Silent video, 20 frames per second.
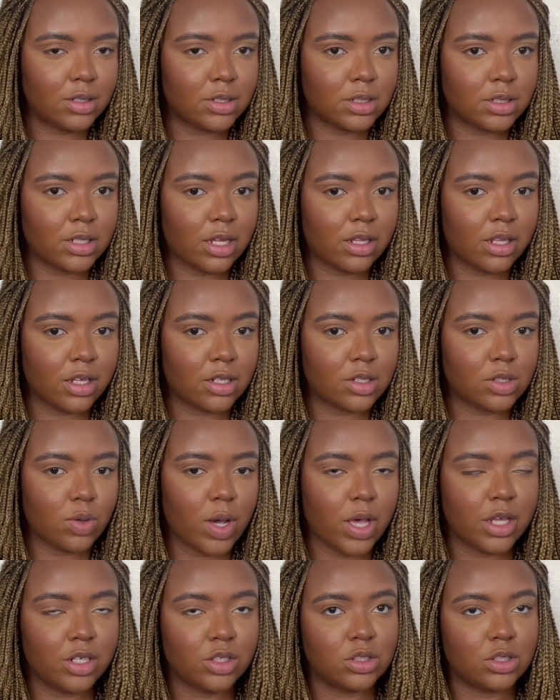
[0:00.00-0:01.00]
because I think it's
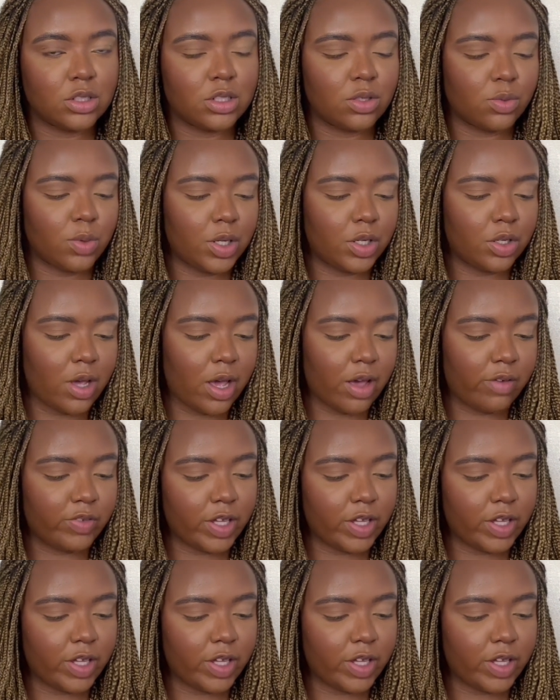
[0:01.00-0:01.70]
quite interesting when you have